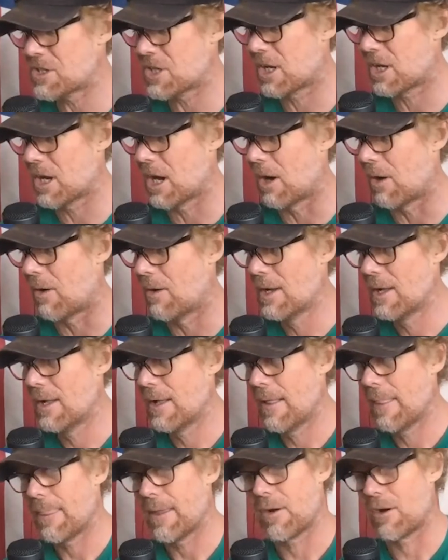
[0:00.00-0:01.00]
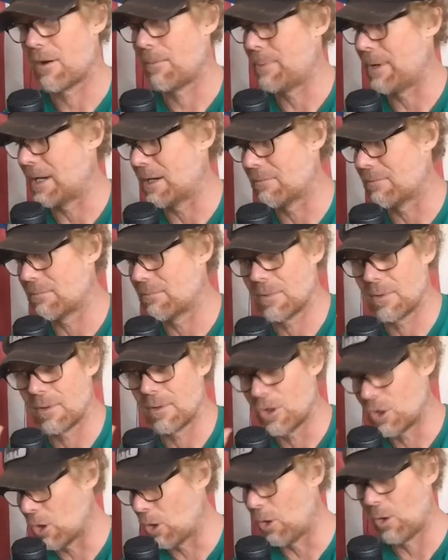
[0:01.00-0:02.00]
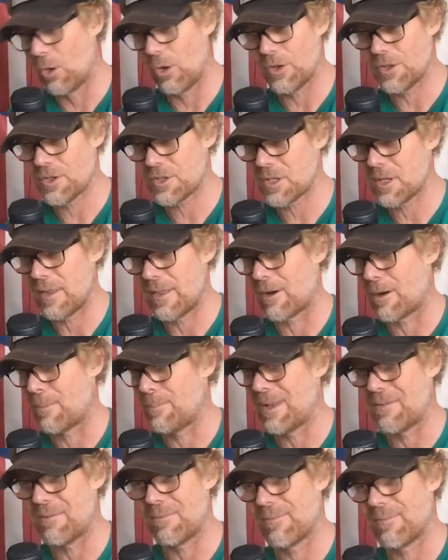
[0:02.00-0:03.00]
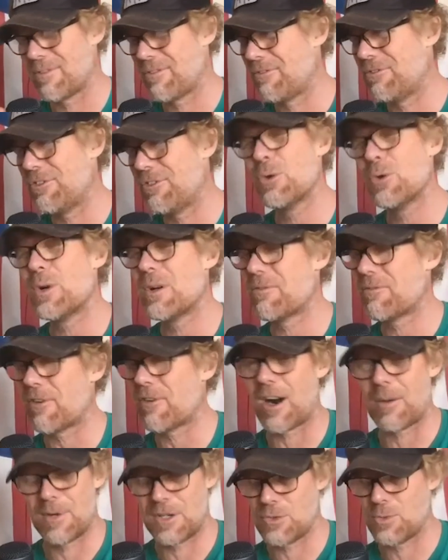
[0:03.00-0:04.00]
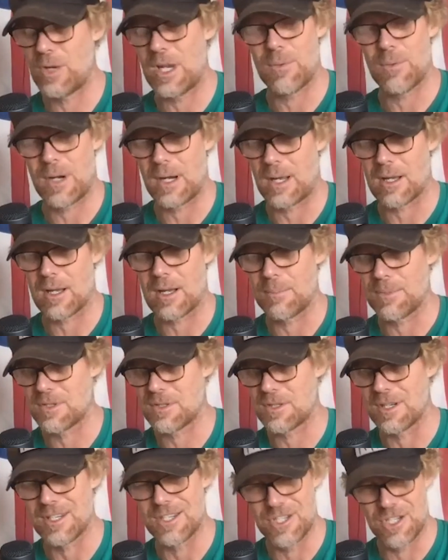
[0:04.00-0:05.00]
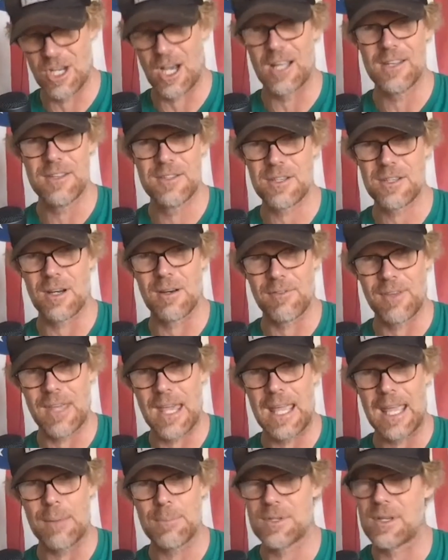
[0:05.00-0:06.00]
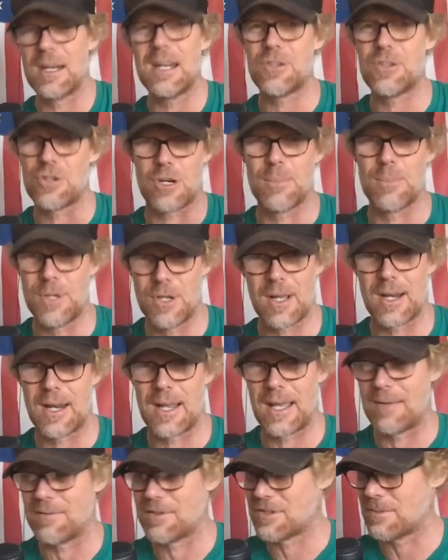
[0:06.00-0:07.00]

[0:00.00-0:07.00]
to go. There have been goals. There have been few and far between when it comes to duds of games. In any tournament, you're going to have